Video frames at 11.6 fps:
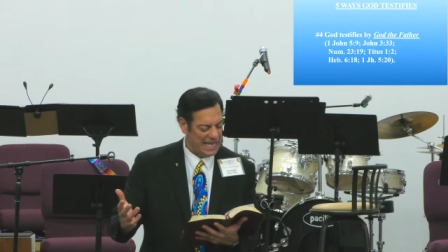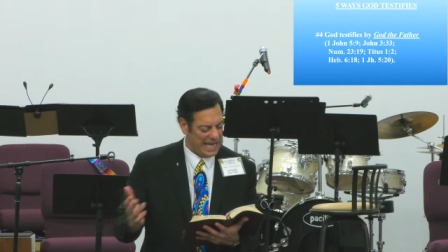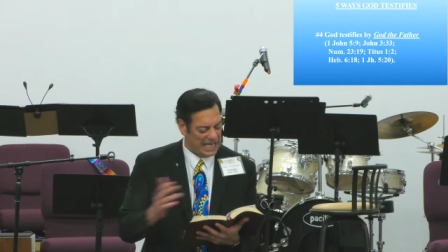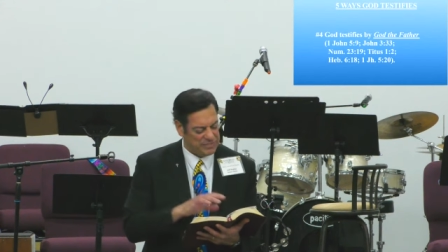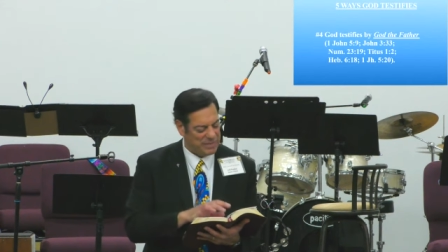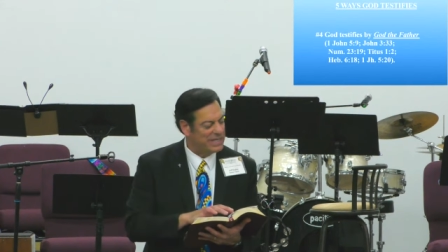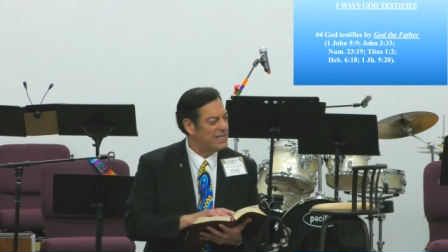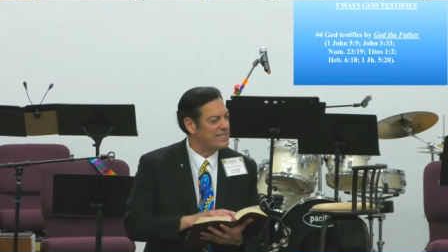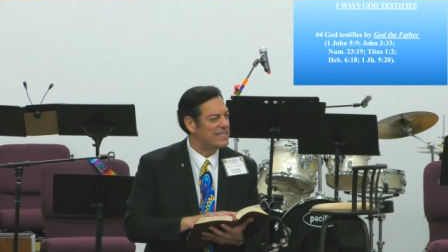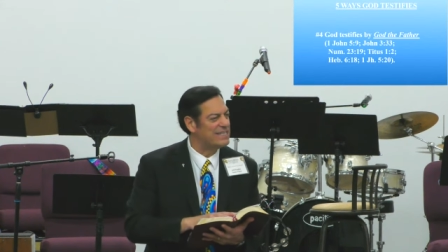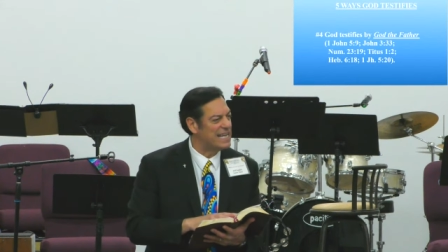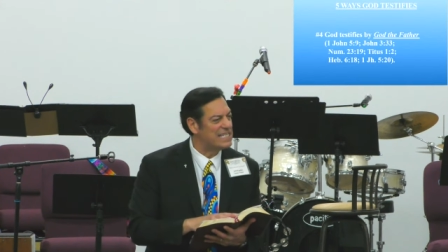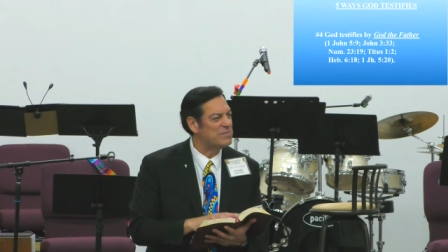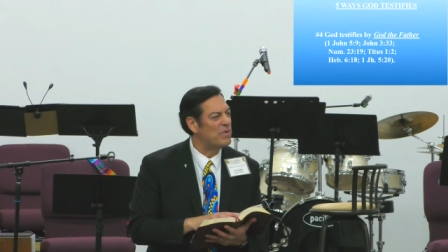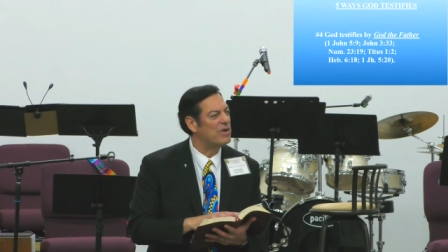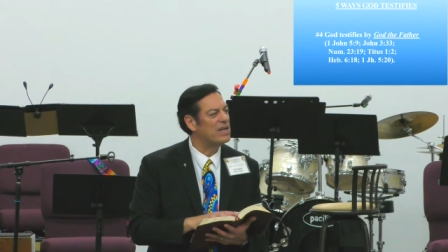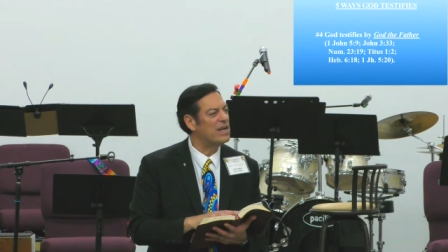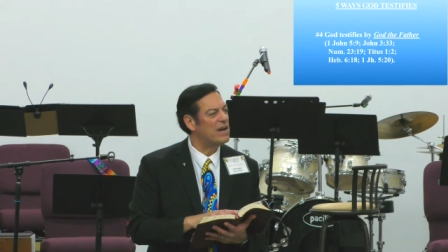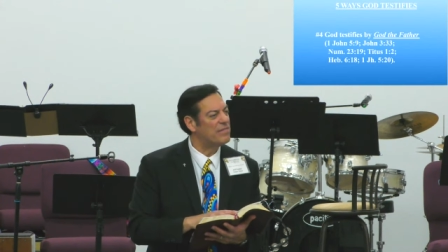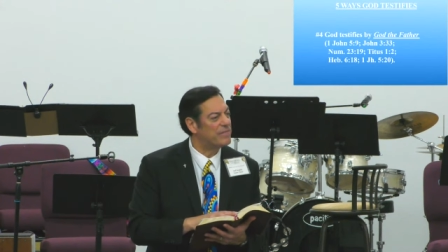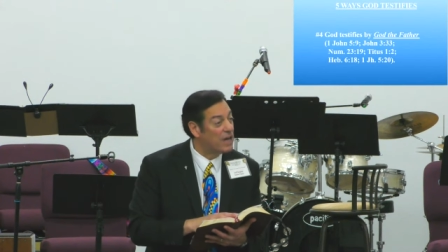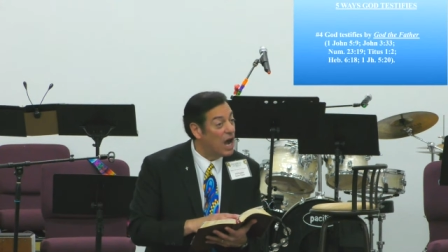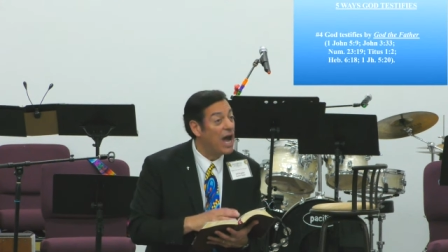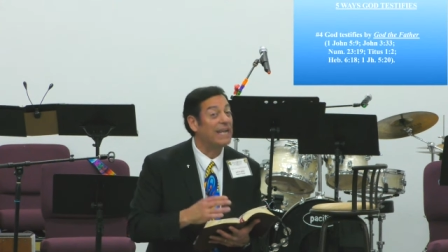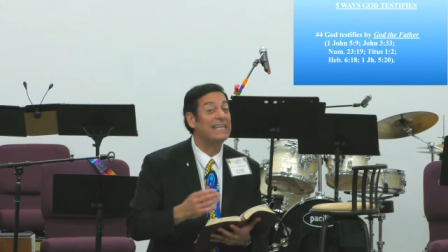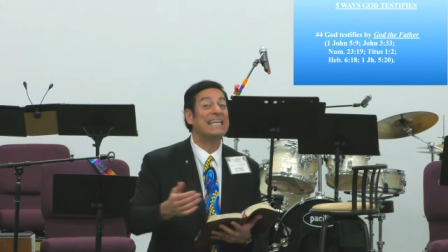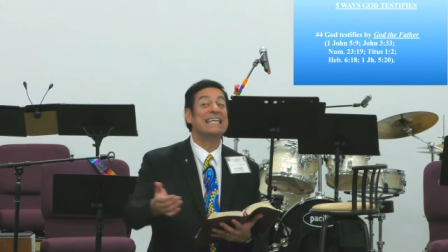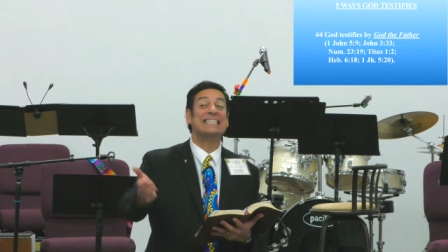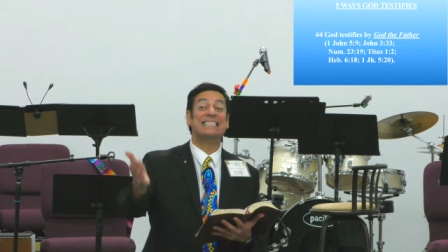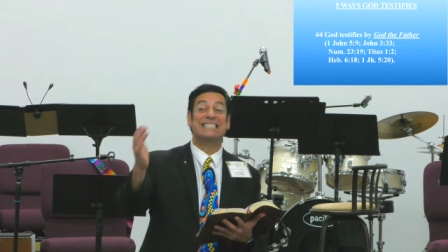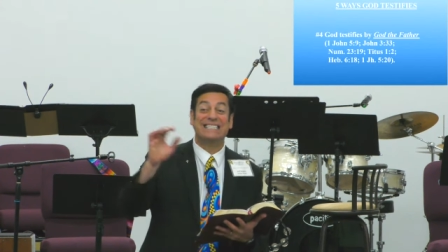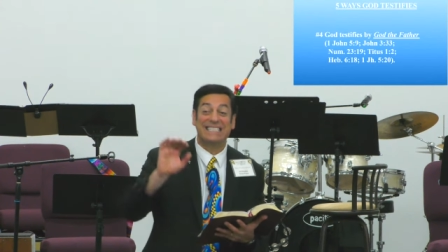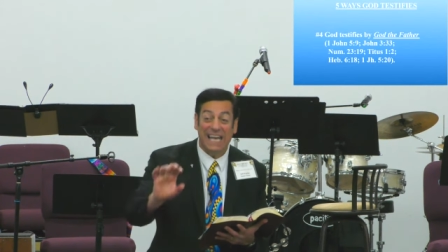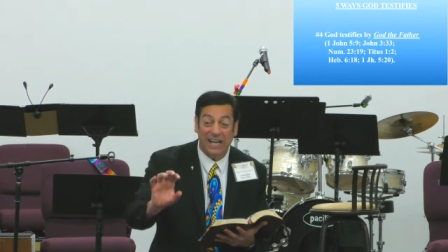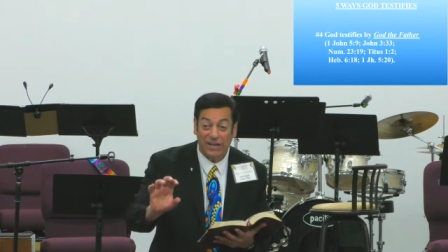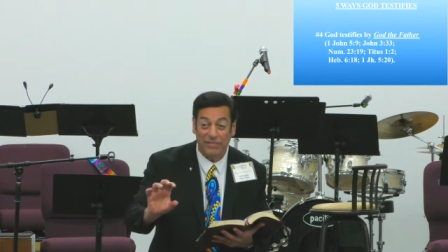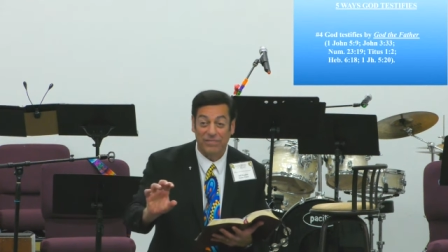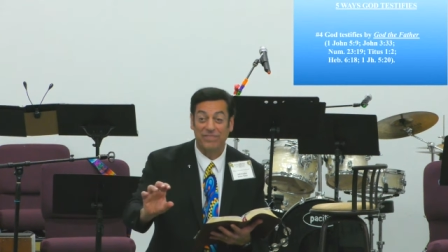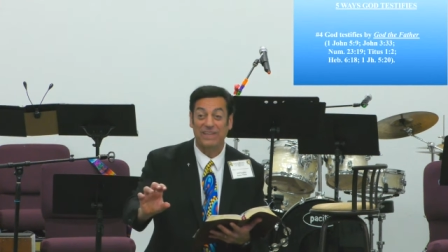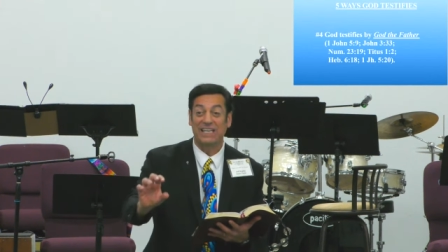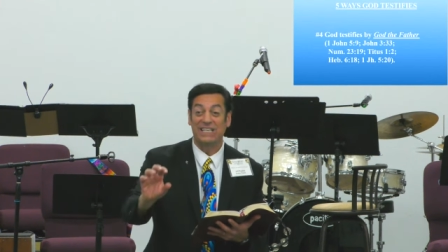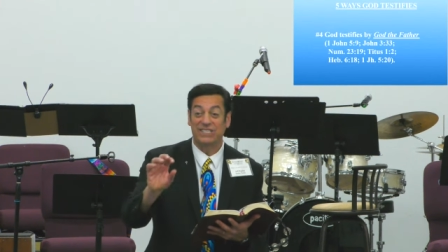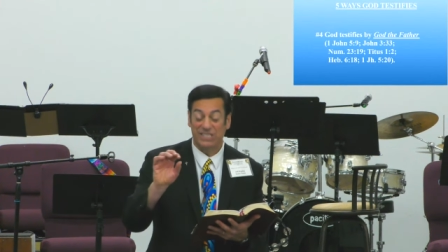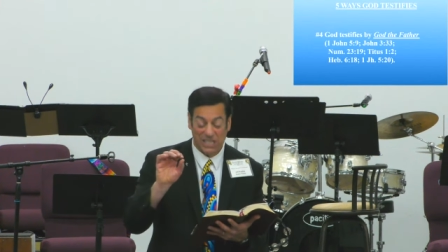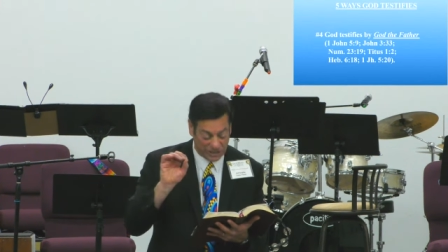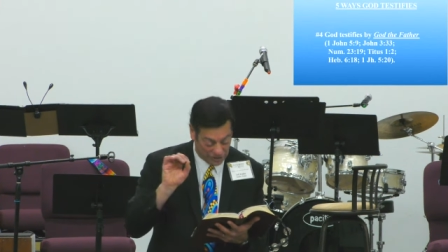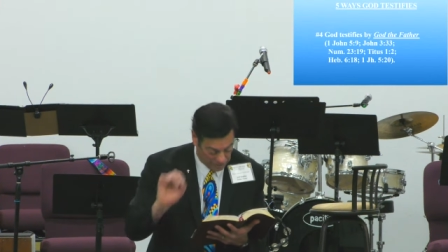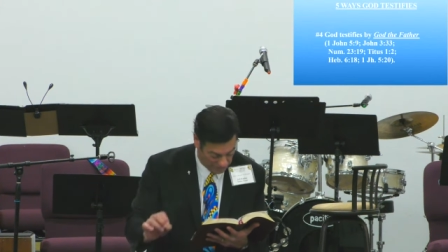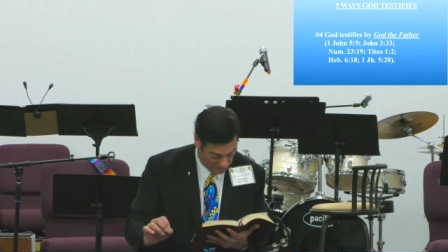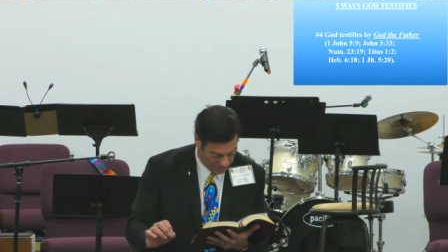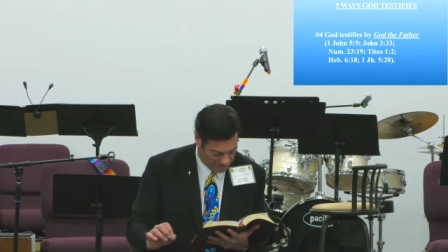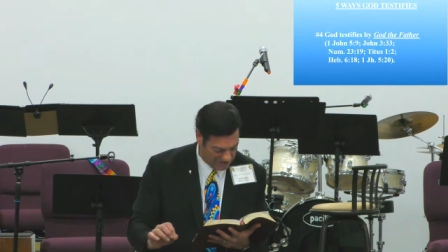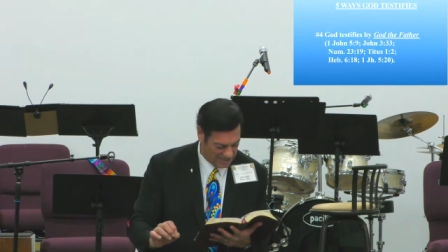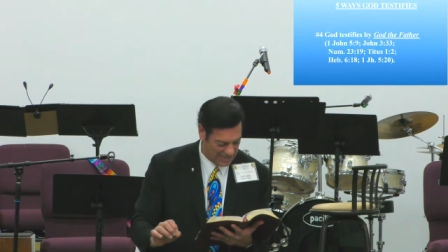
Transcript: It's because the testimony of God itself is truth.